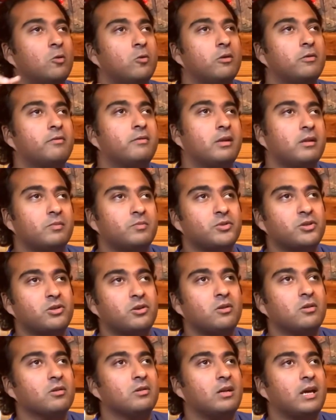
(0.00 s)
lower
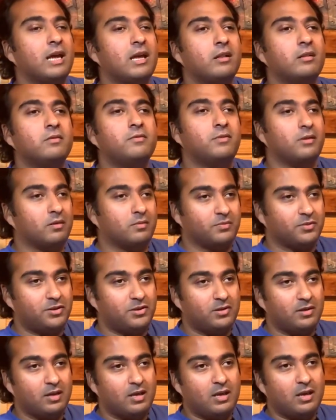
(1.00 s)
realms are the hell
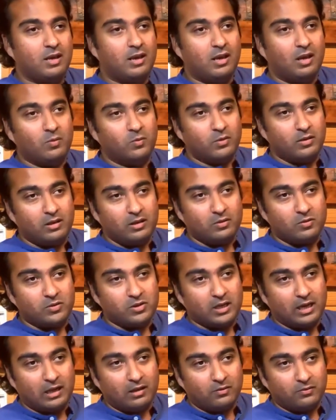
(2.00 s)
realms. And within
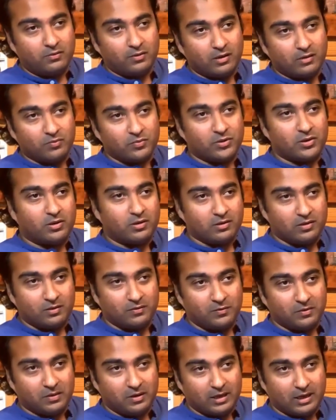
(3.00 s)
those hell realms, there are
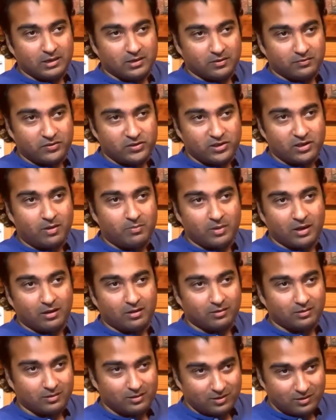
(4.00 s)
different kinds of
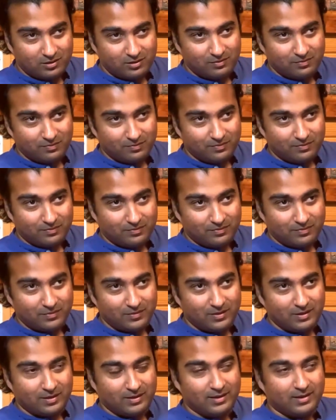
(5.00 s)
sub-hells.
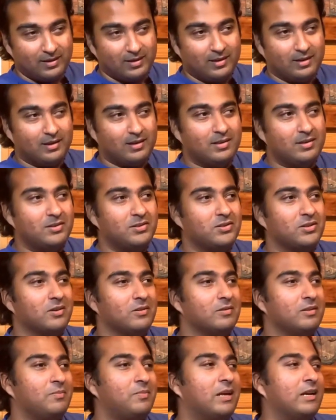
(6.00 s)

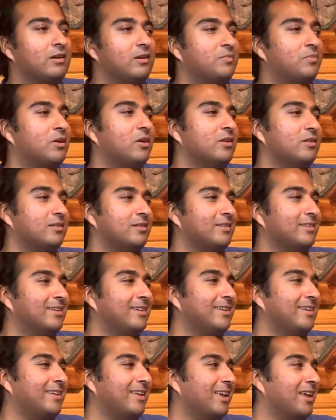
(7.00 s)
So depending upon,
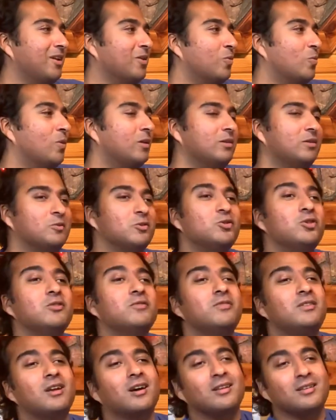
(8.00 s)
you know, what,
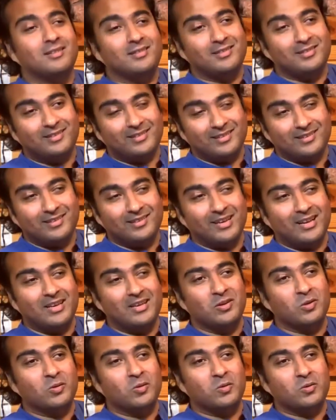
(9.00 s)
what you've done,
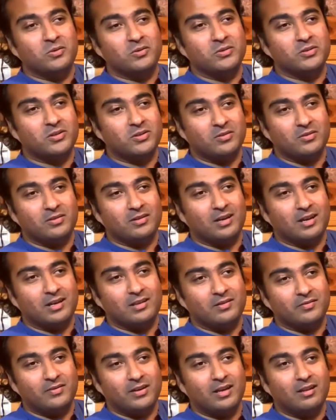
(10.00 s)
you'll go to a certain
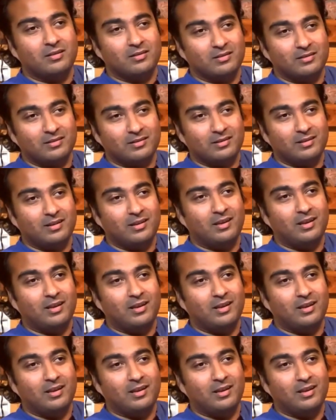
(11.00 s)
kind of hell.